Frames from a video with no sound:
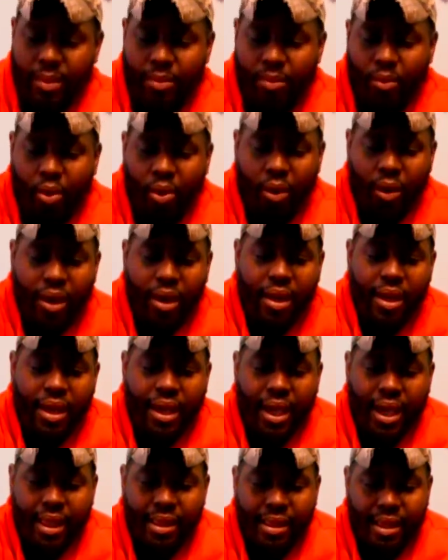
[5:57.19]
bit more,
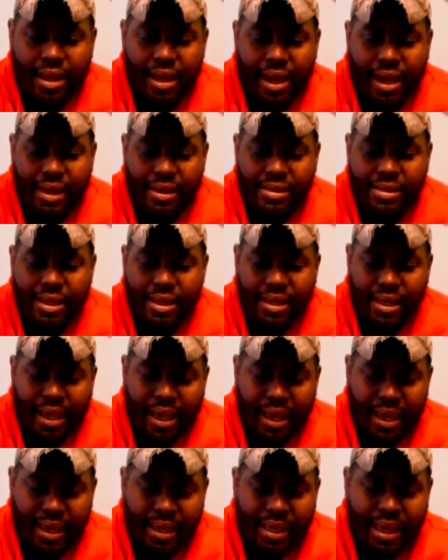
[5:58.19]
and then I took
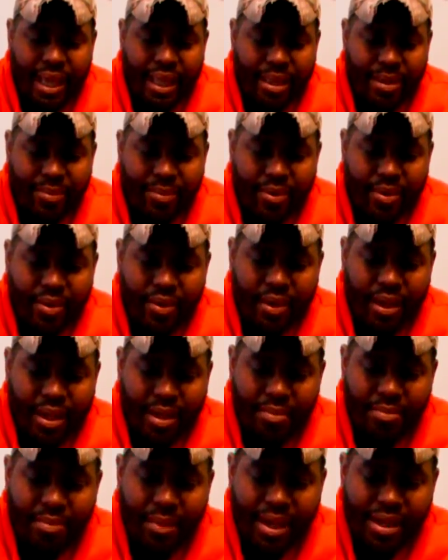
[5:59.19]
a caliper
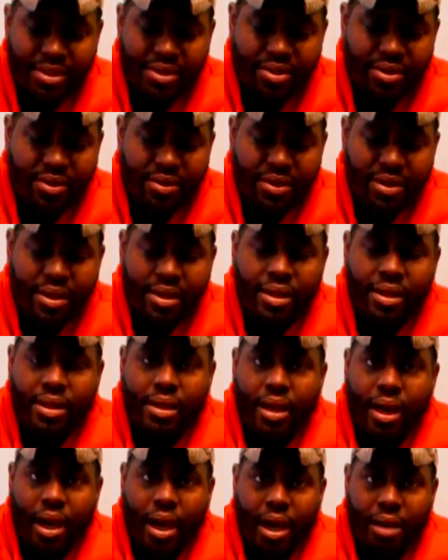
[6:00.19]
and measured,
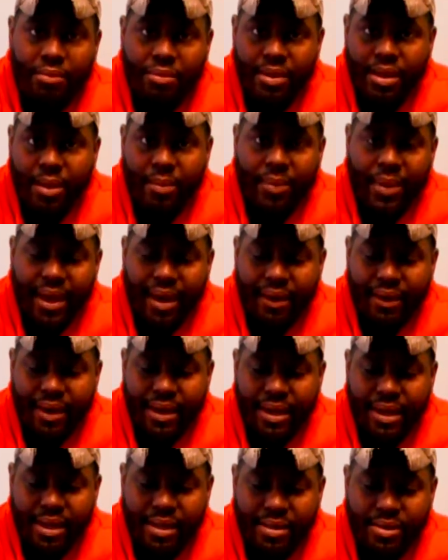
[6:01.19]

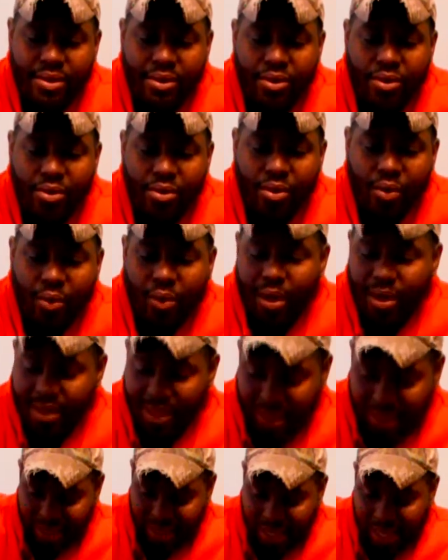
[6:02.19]
comparing it to the one
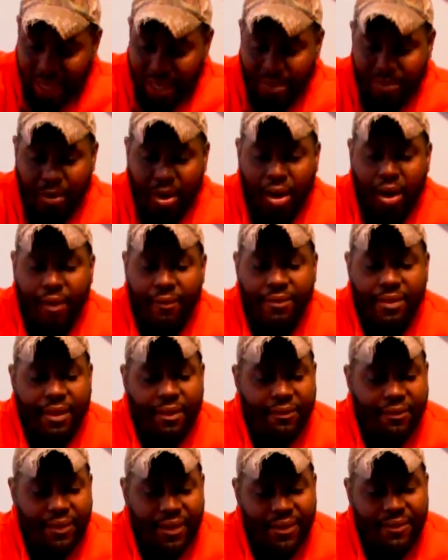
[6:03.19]
came off
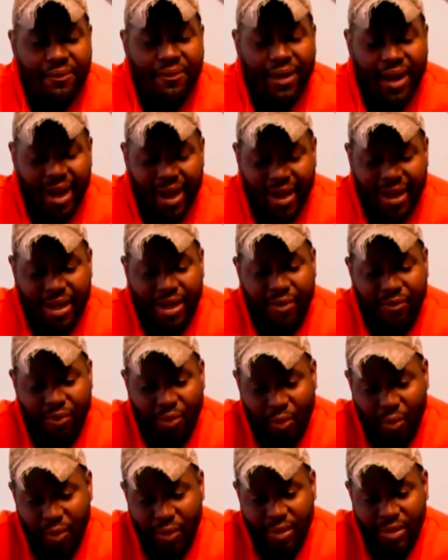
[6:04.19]
that fit fine, of
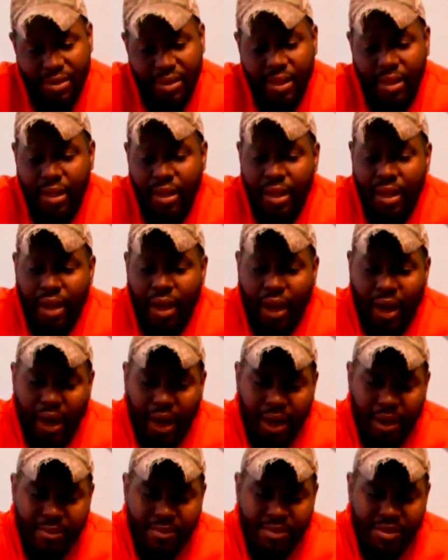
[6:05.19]
course.
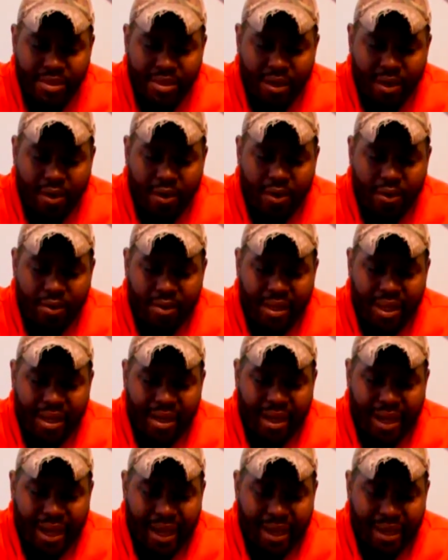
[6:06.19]
So
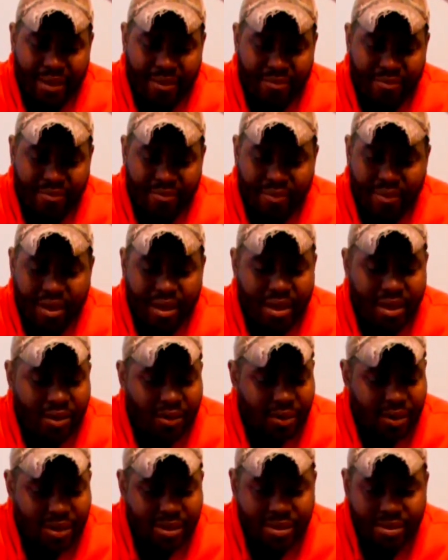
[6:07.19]
then I
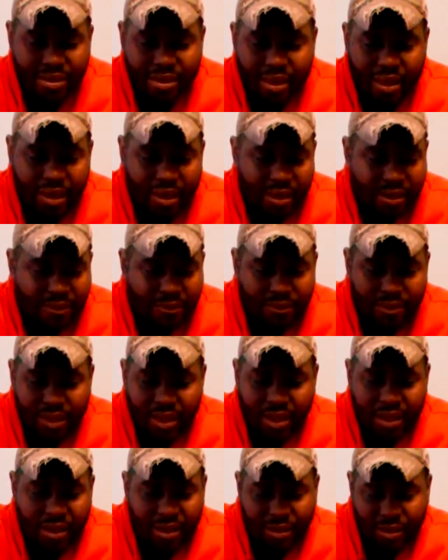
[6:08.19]
increased the
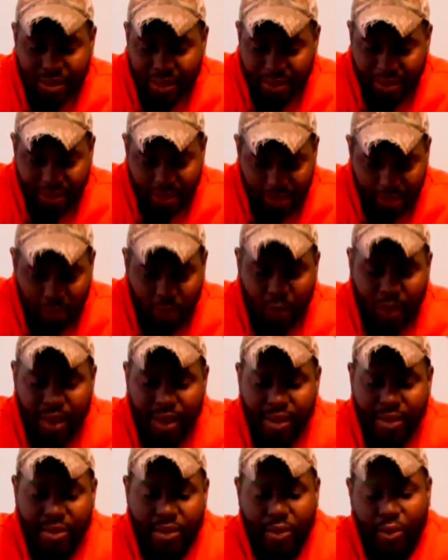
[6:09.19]

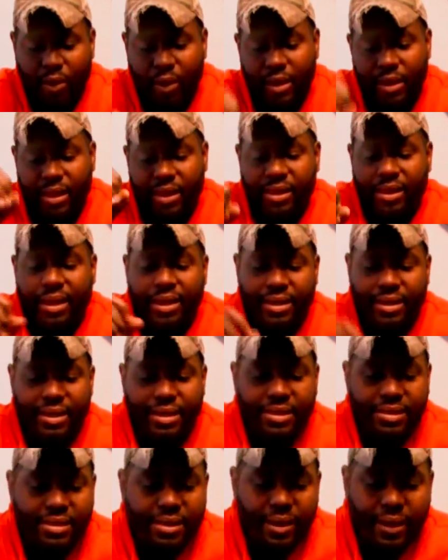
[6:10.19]
width or the
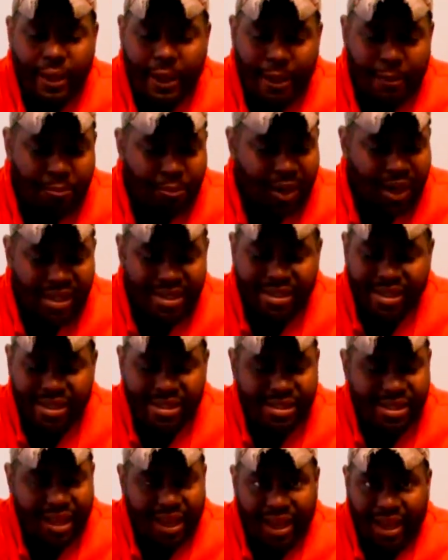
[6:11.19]
thickness by
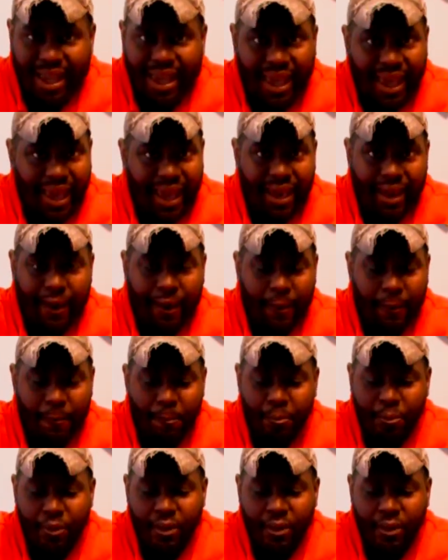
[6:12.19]
just like a hair.